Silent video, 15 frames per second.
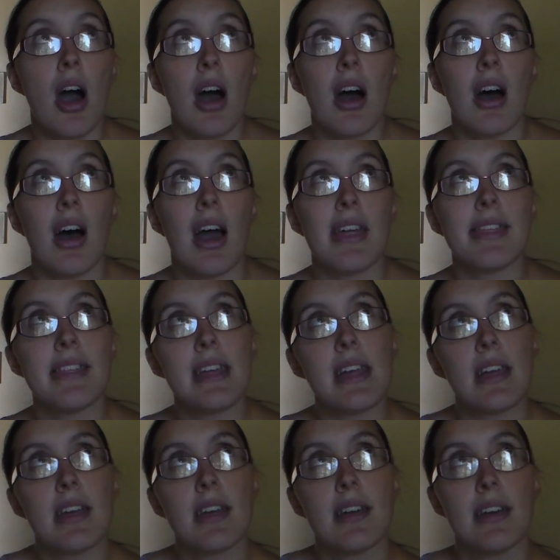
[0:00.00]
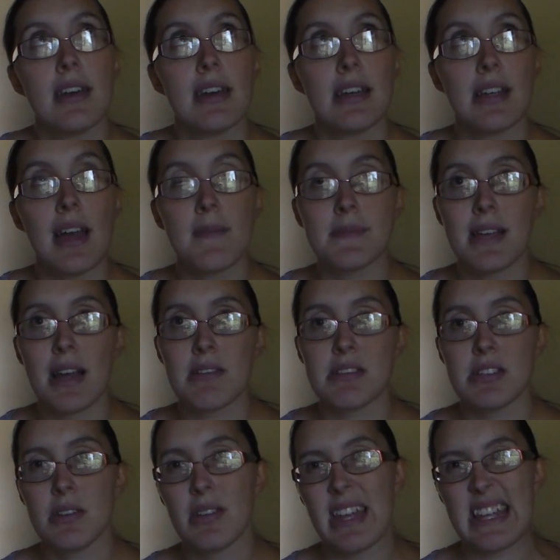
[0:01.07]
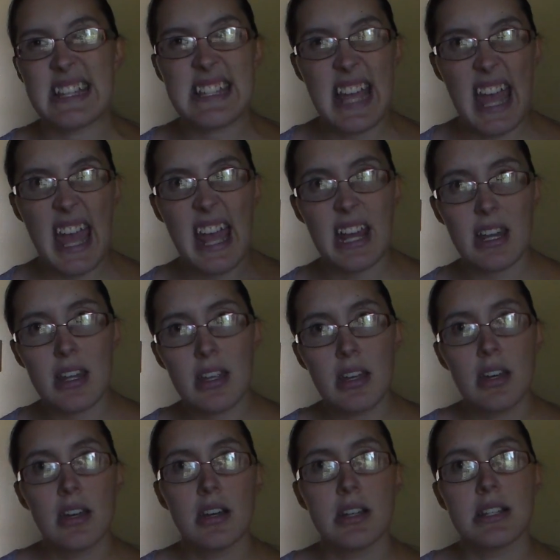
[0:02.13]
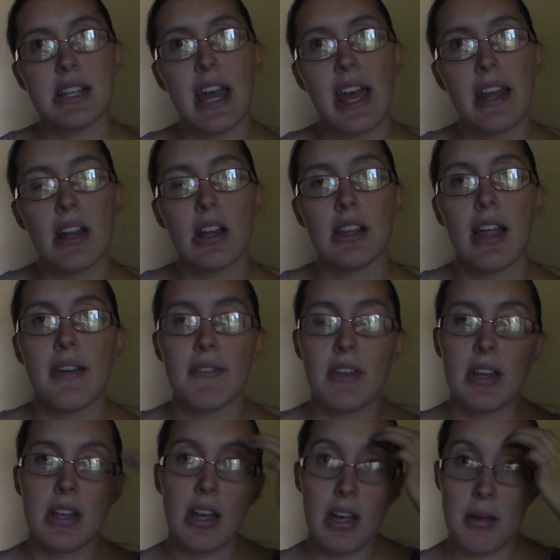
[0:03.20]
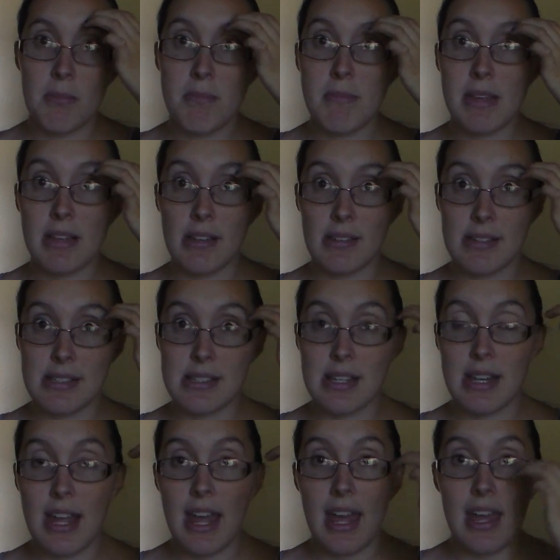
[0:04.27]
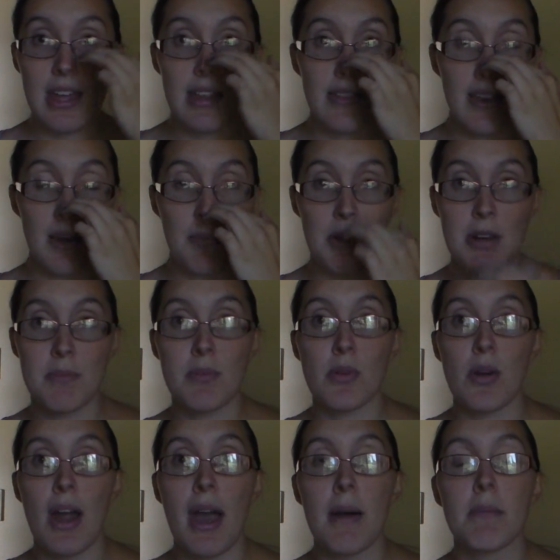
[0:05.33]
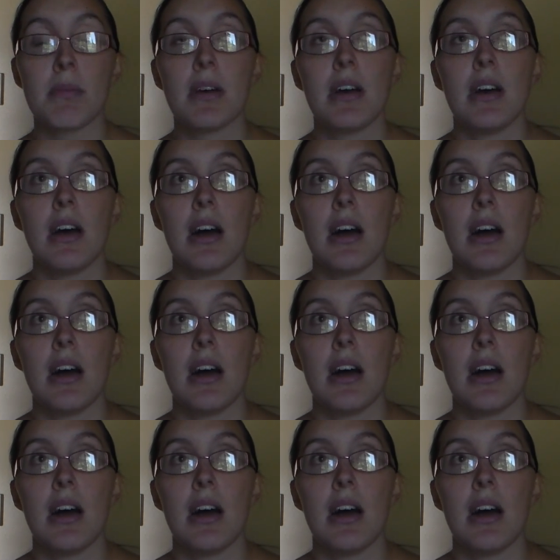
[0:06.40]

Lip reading: I think it comes out to like 10 or 11 meals today that I'm going to prep